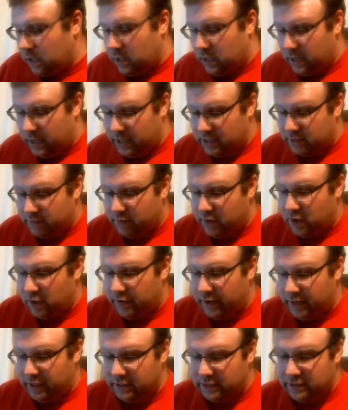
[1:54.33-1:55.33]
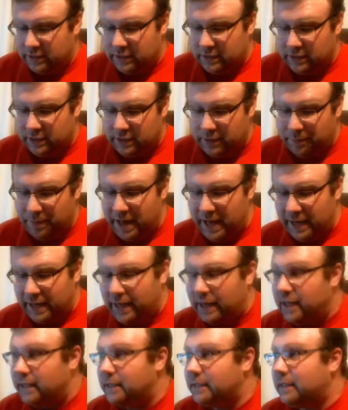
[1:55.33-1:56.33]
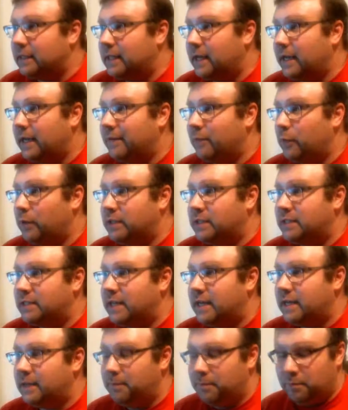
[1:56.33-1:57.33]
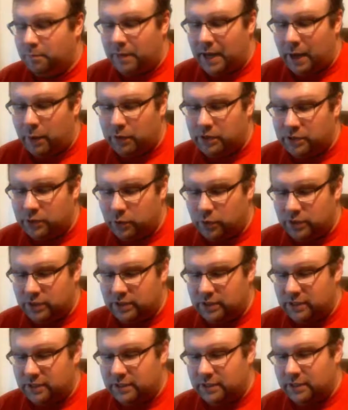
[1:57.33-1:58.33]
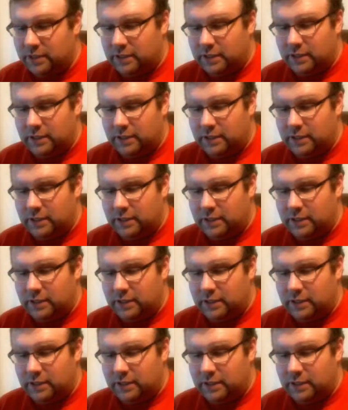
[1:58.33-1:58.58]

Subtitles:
As far as the back end, like everyone said, power source is,